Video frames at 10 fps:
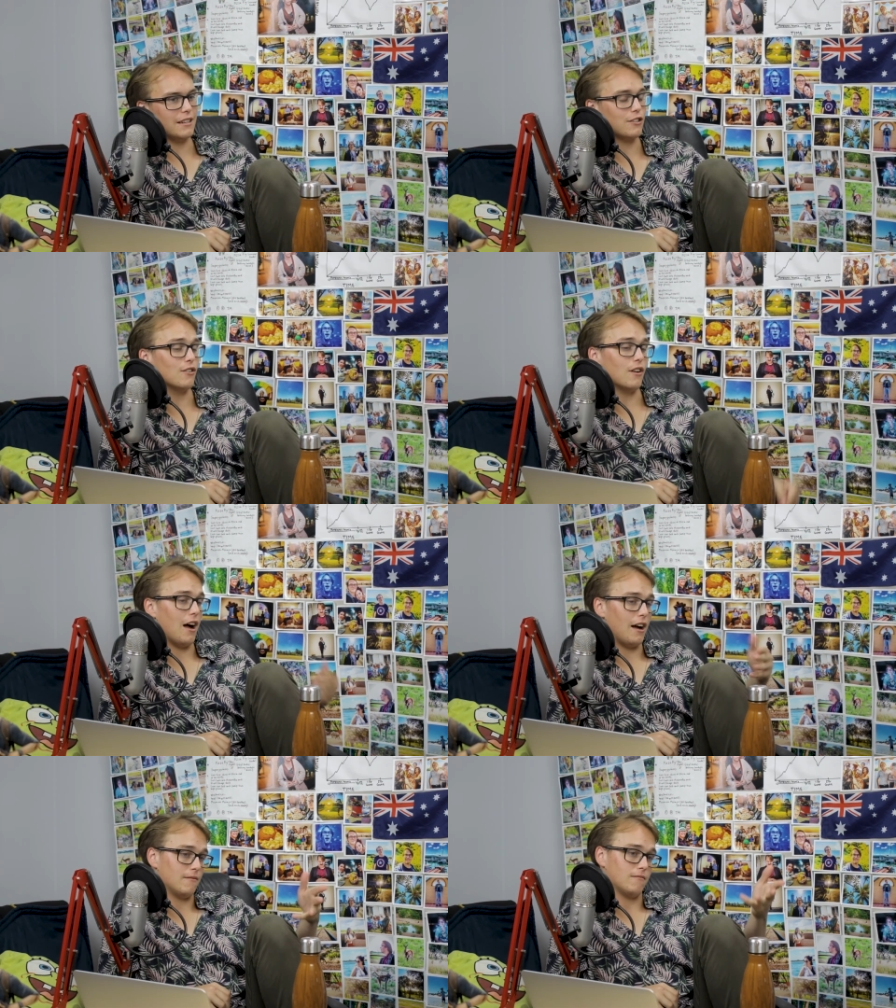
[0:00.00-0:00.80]
So
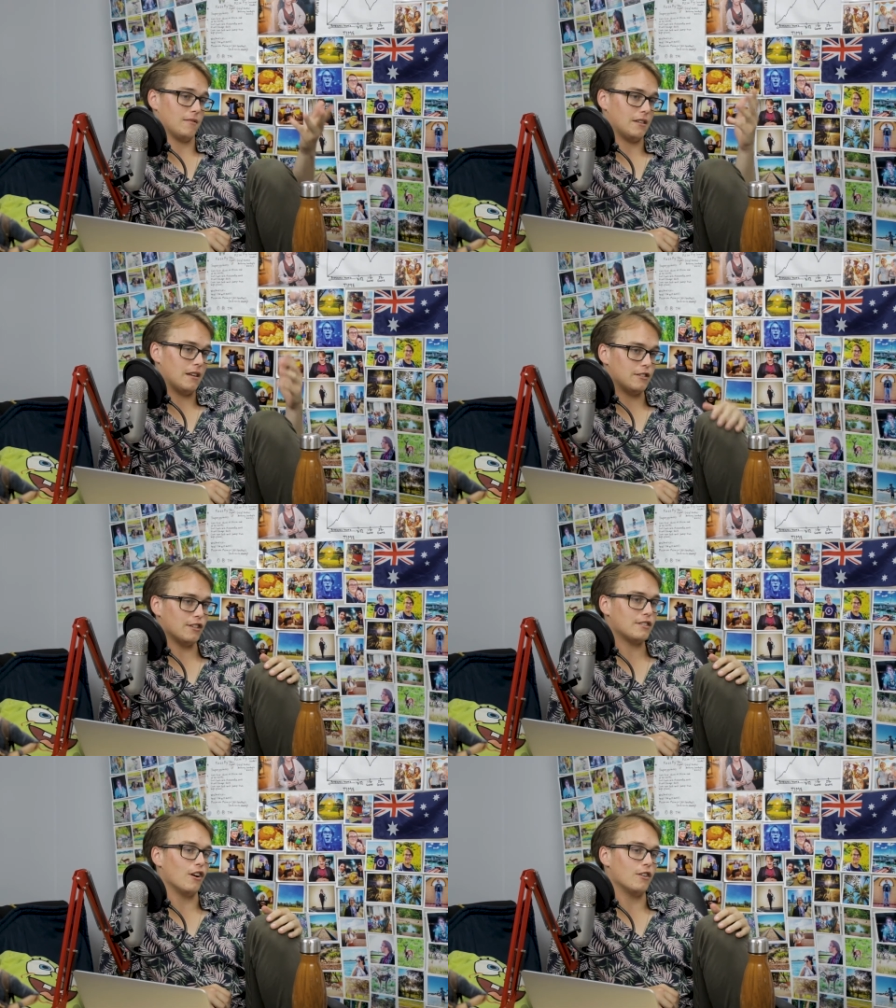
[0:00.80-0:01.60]

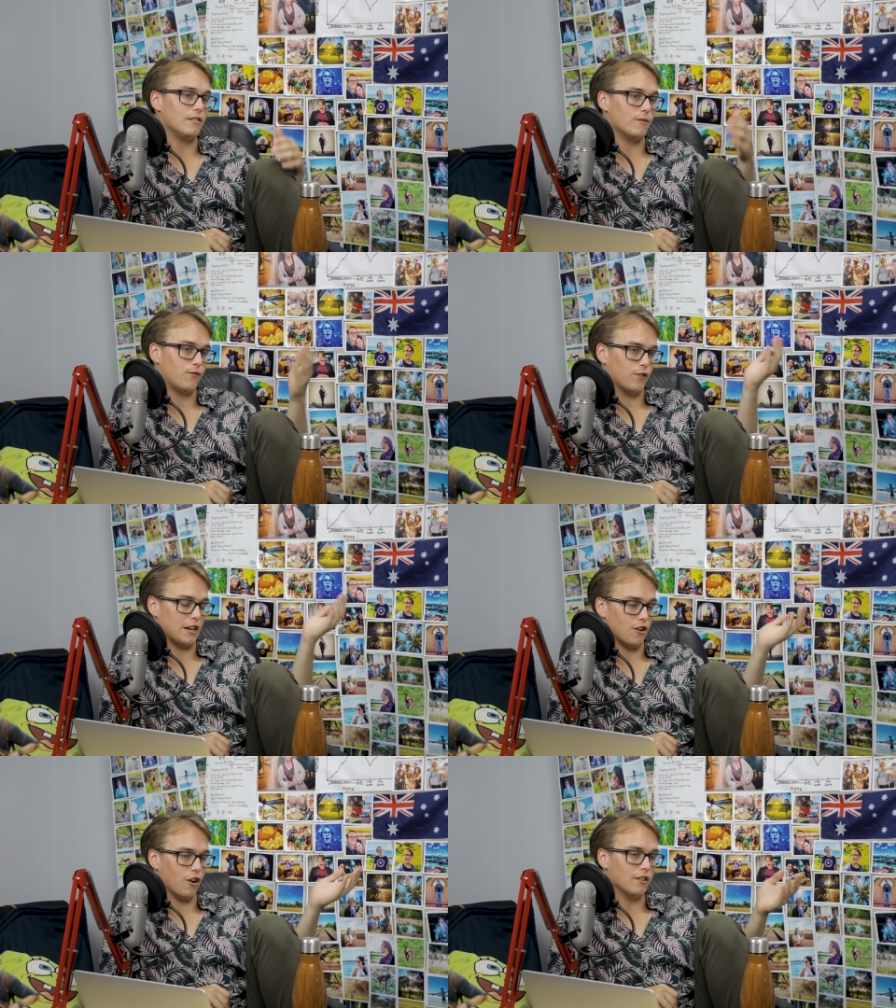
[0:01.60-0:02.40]
just on
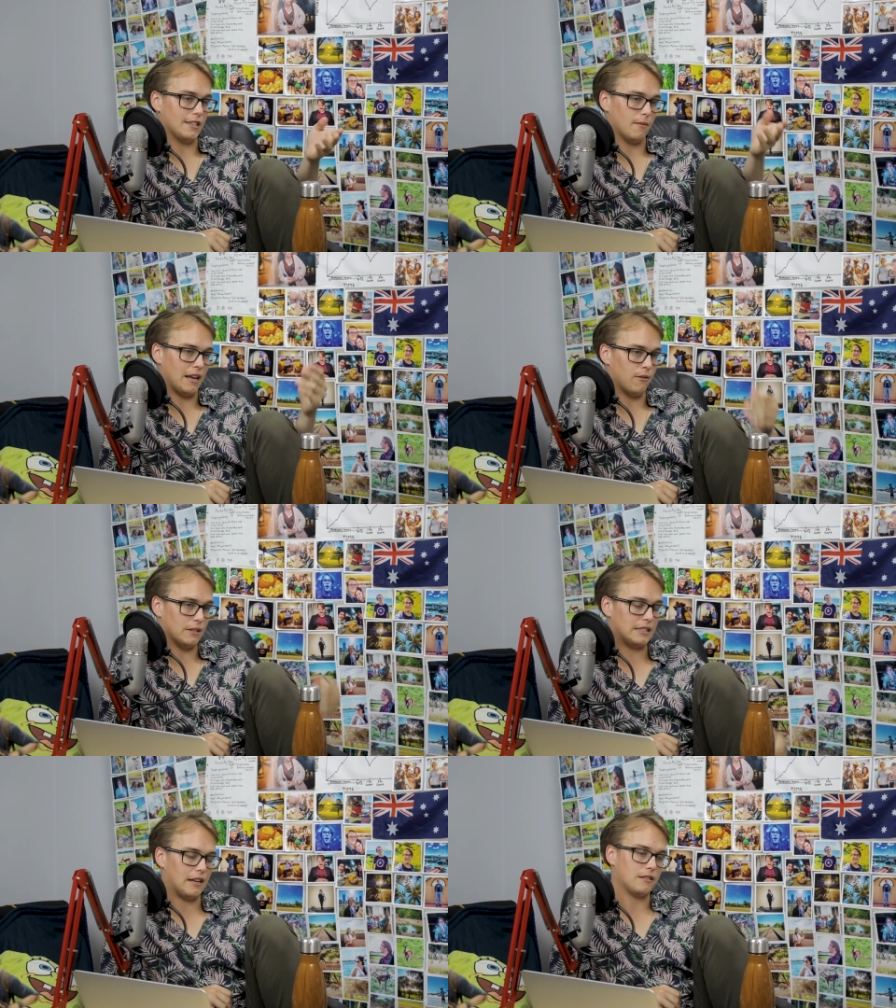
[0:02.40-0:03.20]
freaking concept, that one
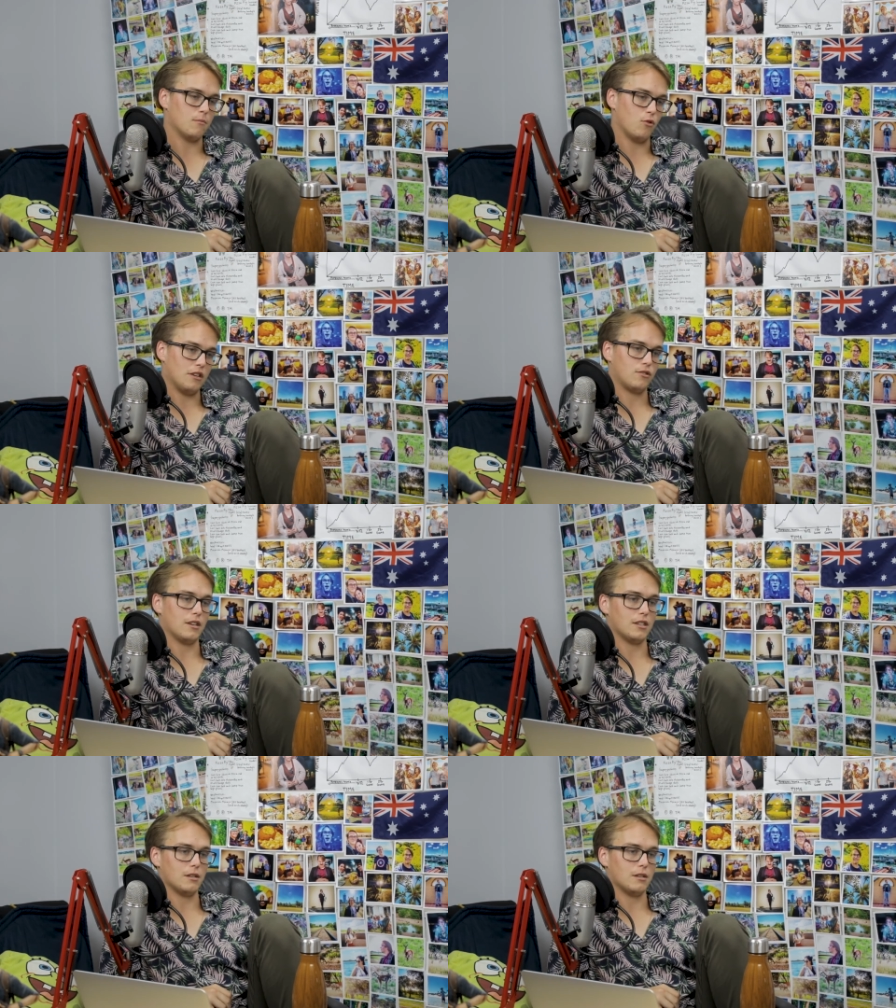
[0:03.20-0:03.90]
sounds more interesting to